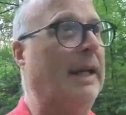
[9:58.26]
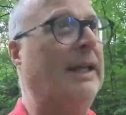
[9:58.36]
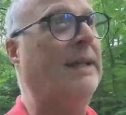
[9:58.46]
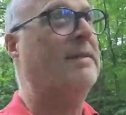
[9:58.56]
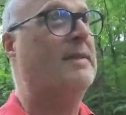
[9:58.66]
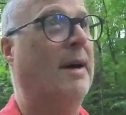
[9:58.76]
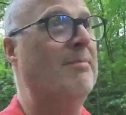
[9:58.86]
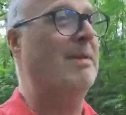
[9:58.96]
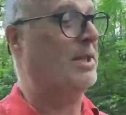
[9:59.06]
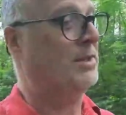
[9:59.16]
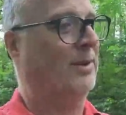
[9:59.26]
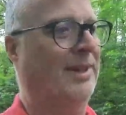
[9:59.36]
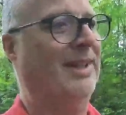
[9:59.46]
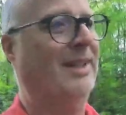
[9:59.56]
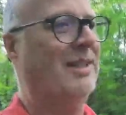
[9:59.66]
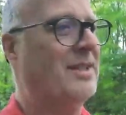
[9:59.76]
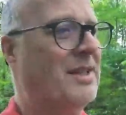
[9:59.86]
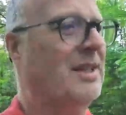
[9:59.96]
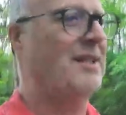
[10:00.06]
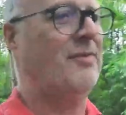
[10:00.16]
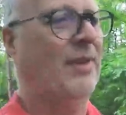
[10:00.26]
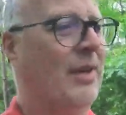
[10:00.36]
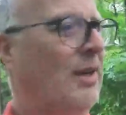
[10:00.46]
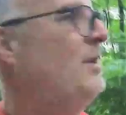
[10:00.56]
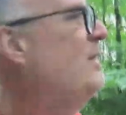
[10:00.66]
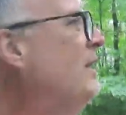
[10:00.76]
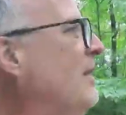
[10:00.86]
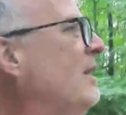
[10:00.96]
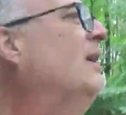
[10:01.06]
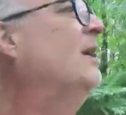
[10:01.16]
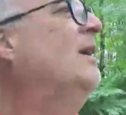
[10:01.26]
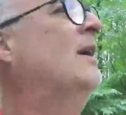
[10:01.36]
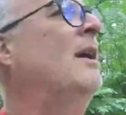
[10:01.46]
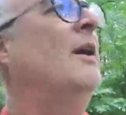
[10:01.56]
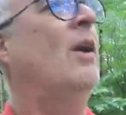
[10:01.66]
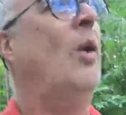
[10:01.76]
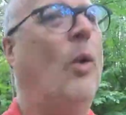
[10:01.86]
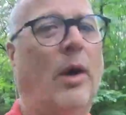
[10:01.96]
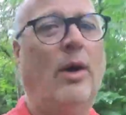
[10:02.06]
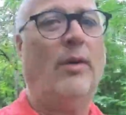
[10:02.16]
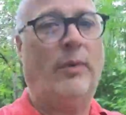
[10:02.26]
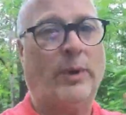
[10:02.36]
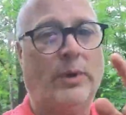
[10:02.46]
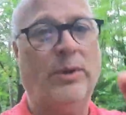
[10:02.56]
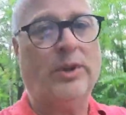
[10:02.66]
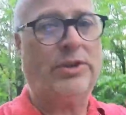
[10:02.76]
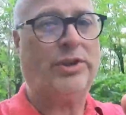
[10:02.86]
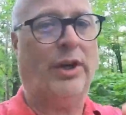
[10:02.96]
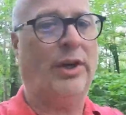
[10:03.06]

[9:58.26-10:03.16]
Gotta leave some mystery in these videos. or for you to